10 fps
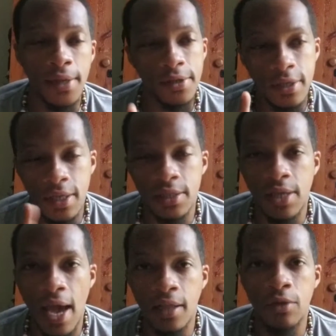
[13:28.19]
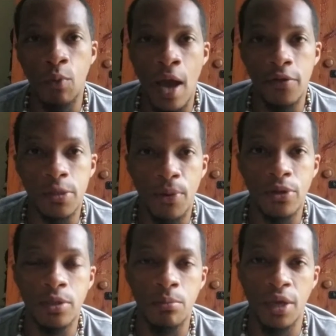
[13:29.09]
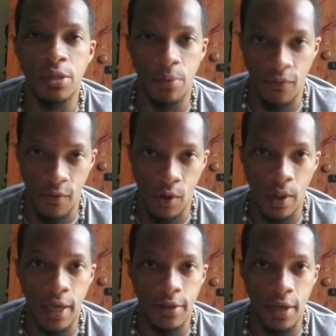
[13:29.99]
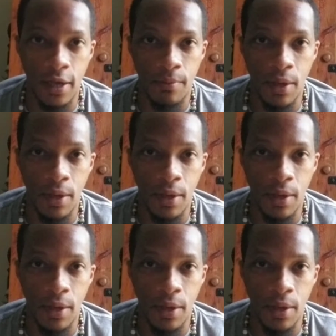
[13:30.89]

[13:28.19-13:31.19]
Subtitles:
see exactly why this person makes me feel like that.